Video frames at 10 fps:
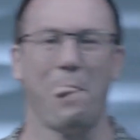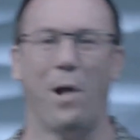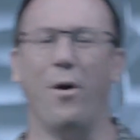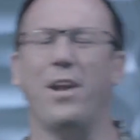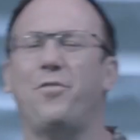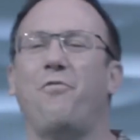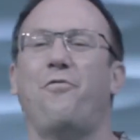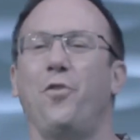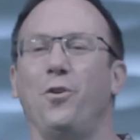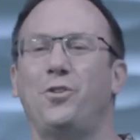One of the
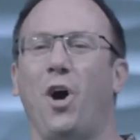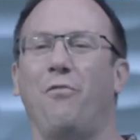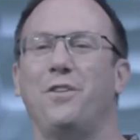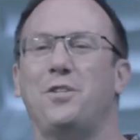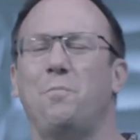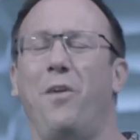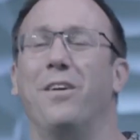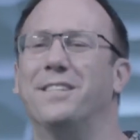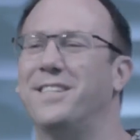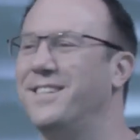fruit of the
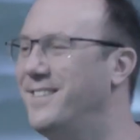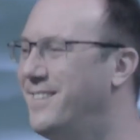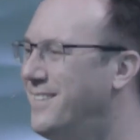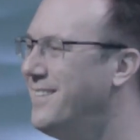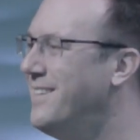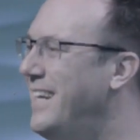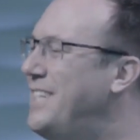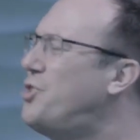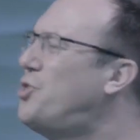Spirit is